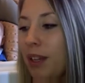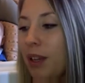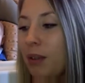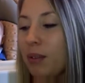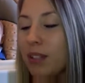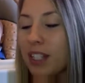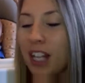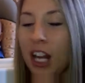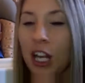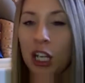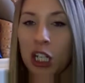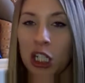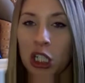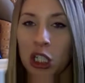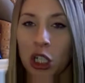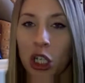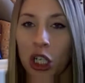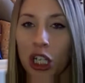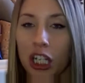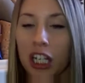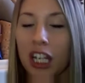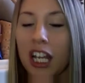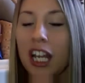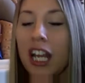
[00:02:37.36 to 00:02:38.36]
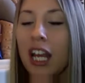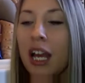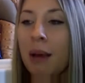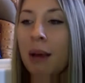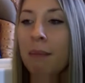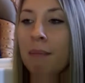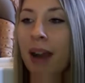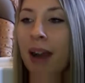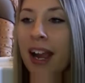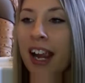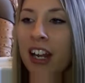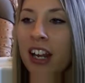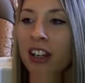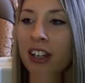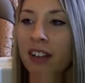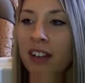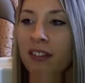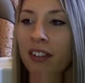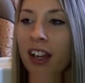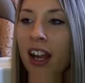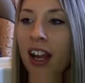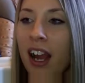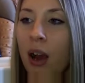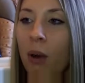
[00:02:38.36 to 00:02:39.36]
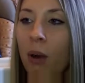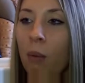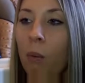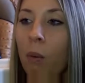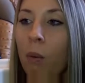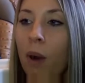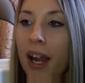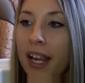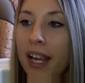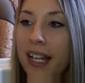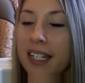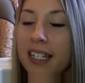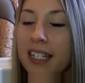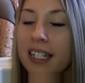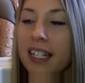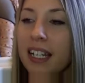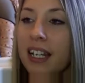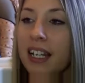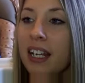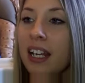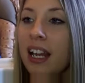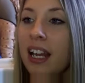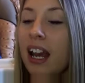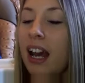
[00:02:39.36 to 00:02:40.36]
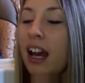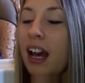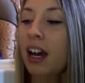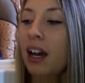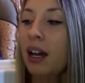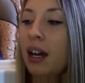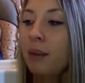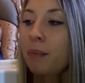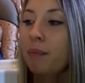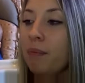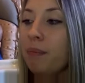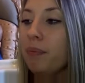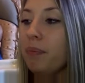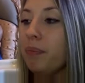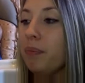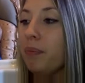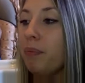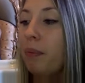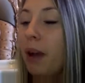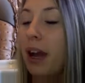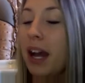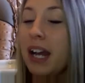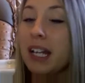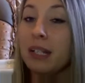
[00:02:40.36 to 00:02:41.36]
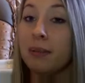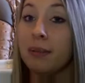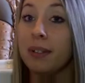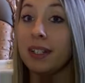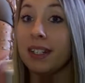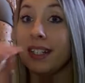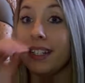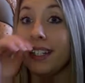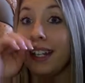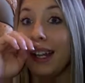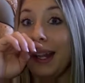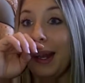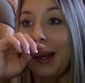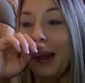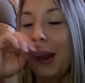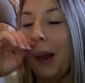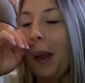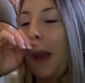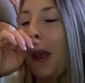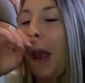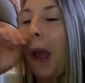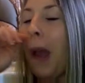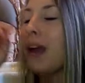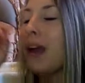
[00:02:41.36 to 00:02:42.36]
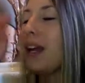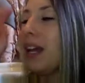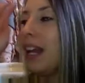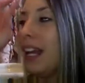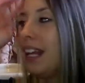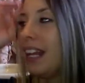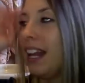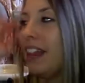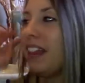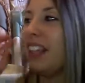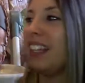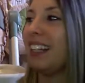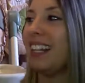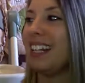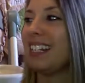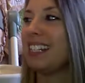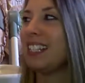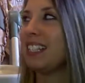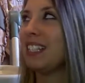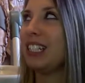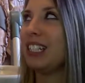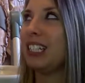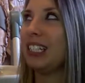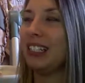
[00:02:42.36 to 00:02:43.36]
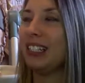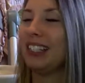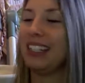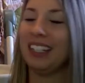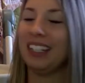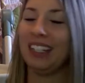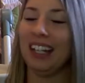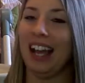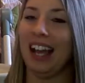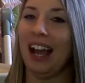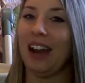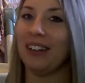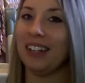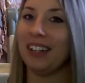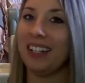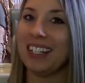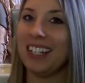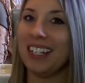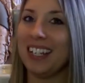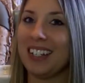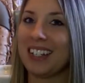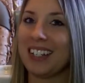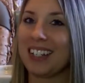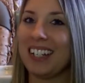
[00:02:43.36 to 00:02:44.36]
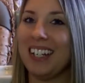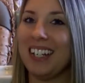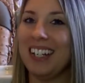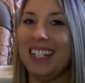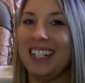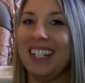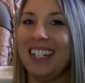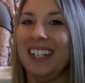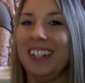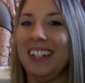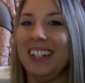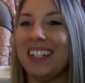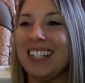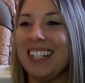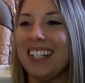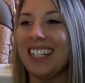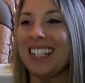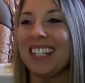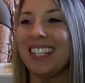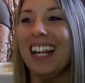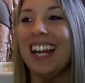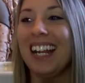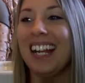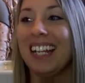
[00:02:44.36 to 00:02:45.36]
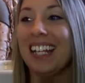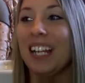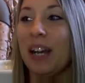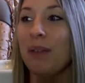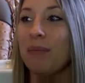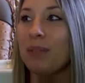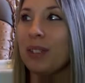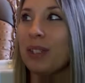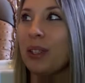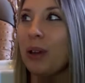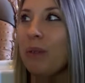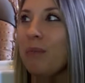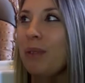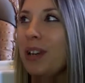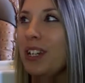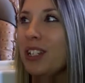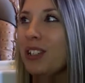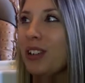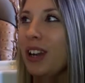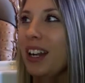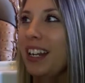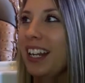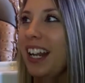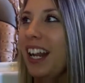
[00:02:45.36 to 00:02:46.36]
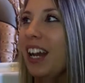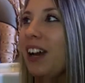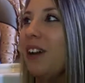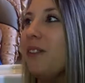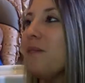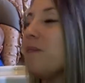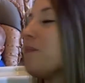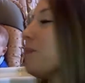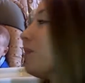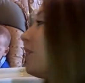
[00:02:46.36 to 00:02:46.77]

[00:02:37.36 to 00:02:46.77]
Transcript: it was kind of dark. My hair never got white. My husband's did, and I think that's how his hair is going to do because it's lighting up so much right now.